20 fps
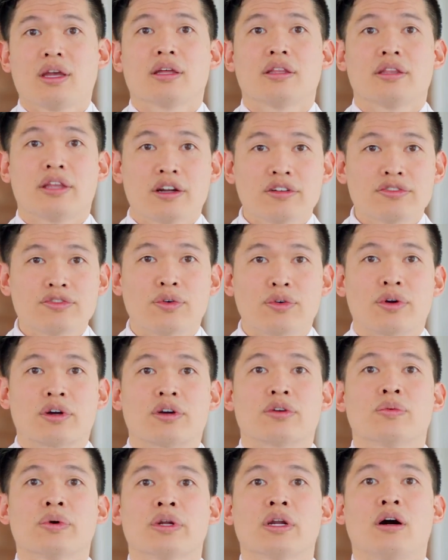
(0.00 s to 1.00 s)

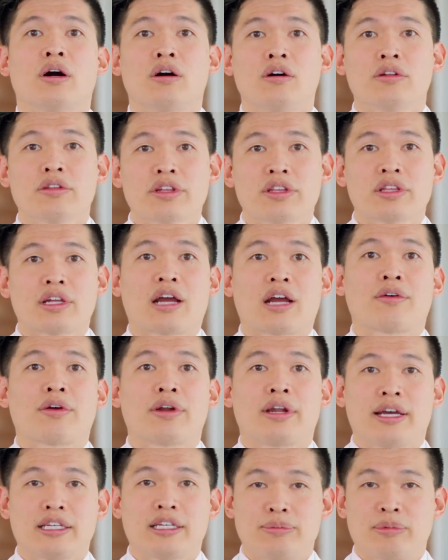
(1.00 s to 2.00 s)
Therefore, when all the
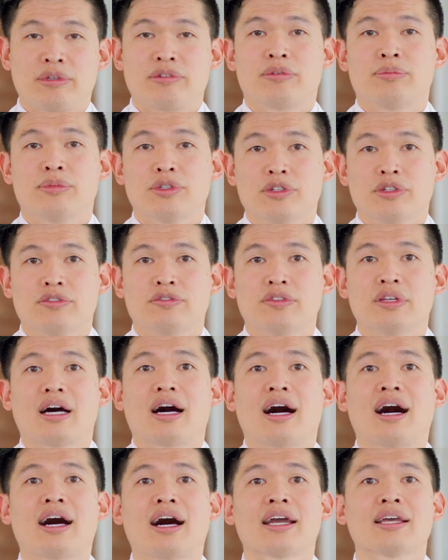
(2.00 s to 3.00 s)
thyroid has been removed,
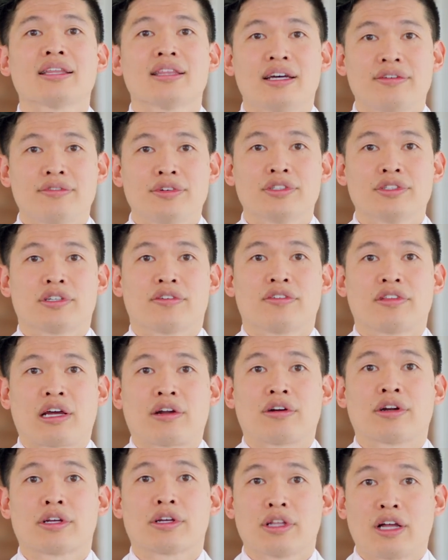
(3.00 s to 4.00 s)
high levels of
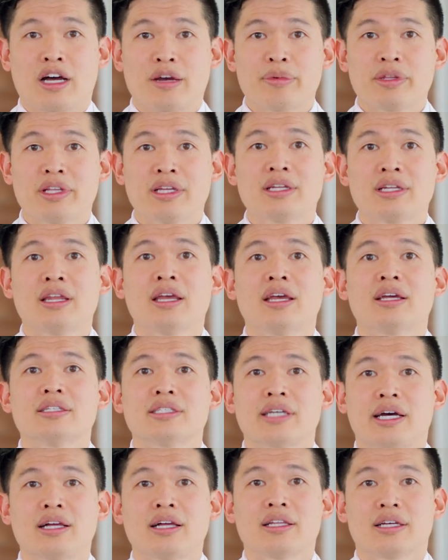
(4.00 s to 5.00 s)
thyroglobulin
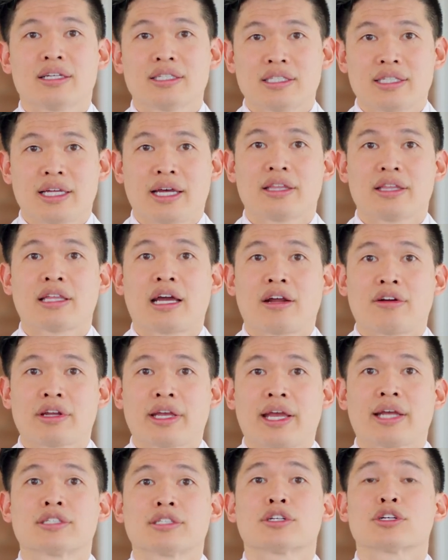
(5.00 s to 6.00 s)
tell us that thyroid
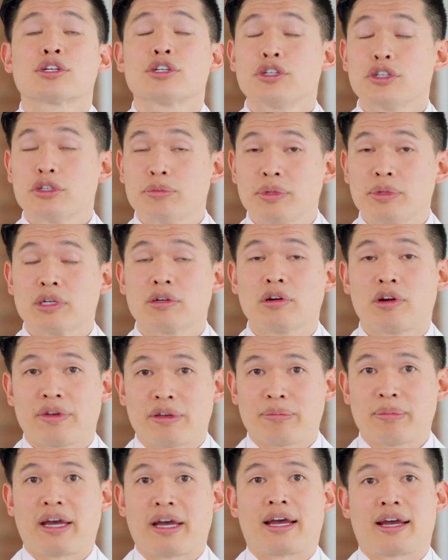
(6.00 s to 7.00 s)
cancer could be
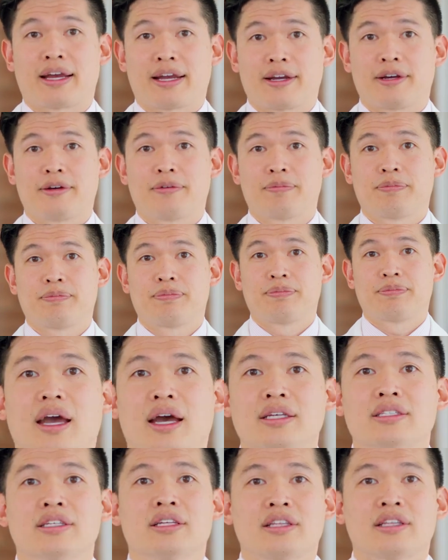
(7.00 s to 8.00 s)
growing back.
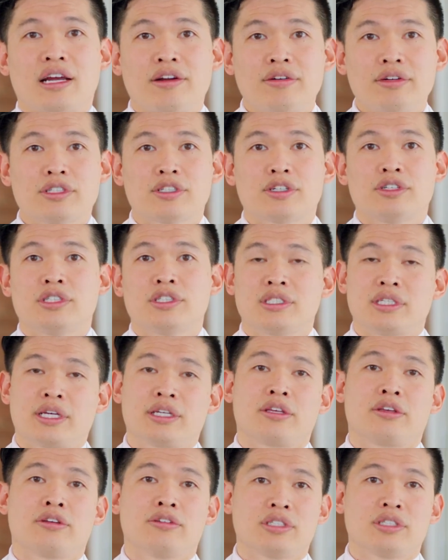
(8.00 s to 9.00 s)
As the thyroid surgeons
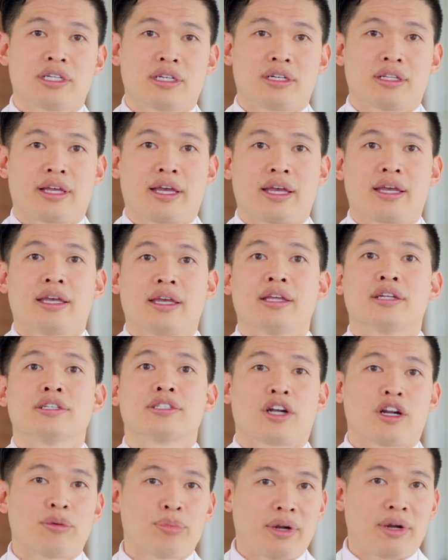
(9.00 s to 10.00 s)
at UCLA, it is
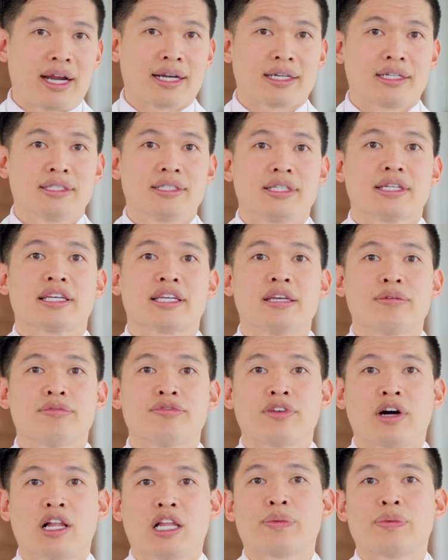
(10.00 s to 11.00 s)
our practice to keep
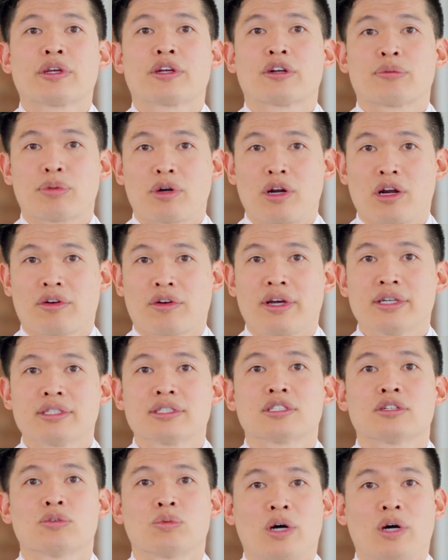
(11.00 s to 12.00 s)
following your
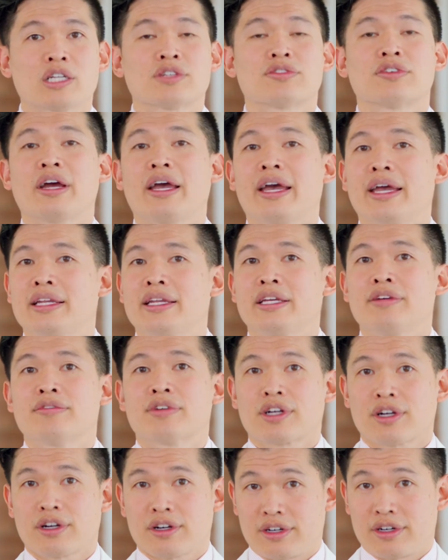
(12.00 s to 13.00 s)
progress to watch for any
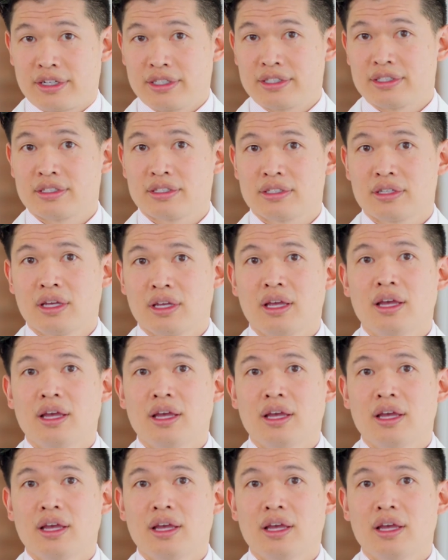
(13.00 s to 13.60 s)
recurrence.